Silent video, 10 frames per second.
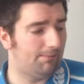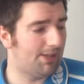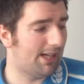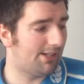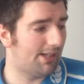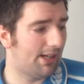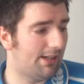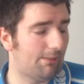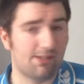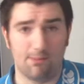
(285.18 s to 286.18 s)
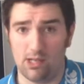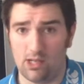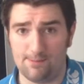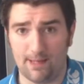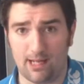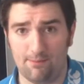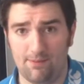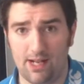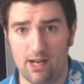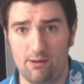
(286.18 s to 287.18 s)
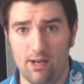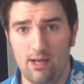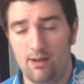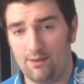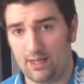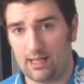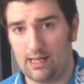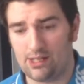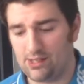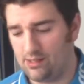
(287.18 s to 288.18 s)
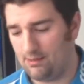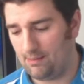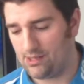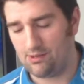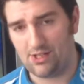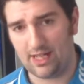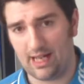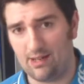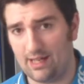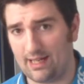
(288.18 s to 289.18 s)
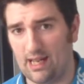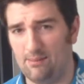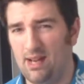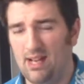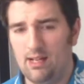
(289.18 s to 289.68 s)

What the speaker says: That was in my last pickup video for the collection. Make sure you check out that game.